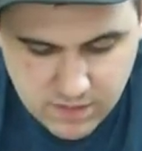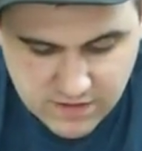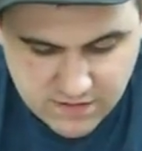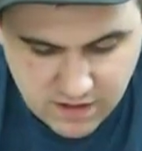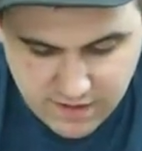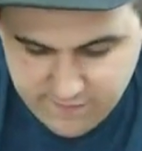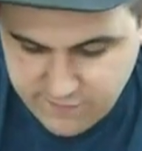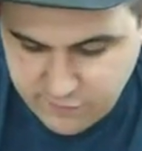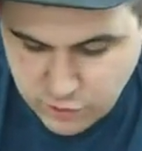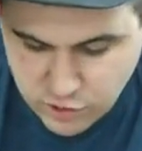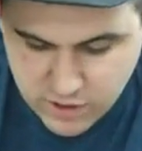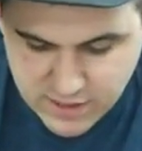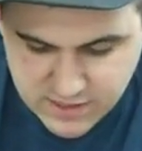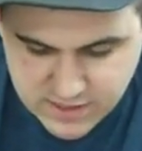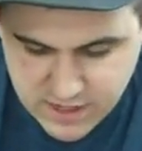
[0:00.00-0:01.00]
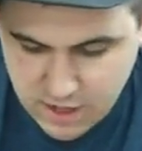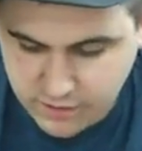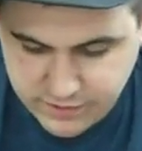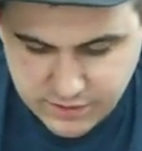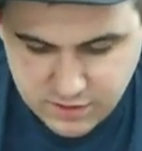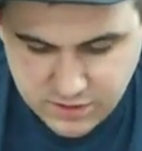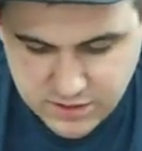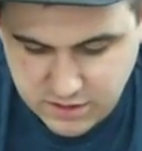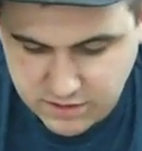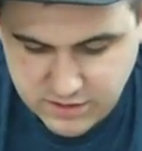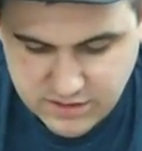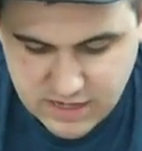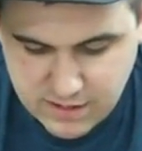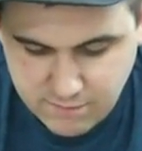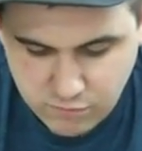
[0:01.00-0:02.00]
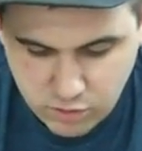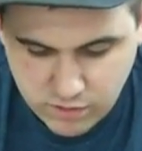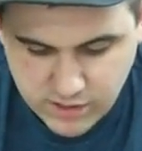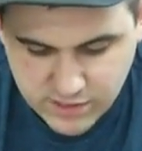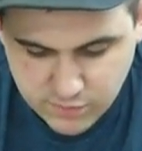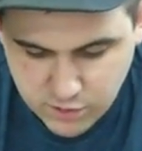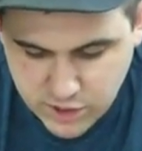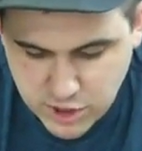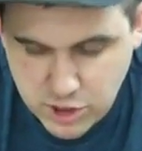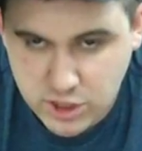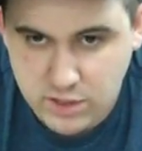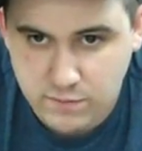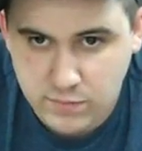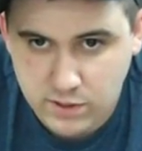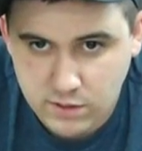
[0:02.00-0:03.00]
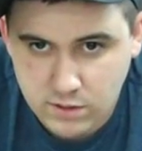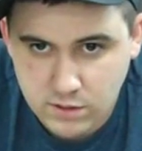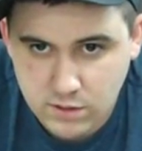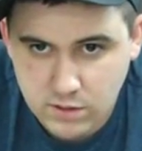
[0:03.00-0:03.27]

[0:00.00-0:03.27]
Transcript: They still have infiltrate stealth. They're still the same points. So they have like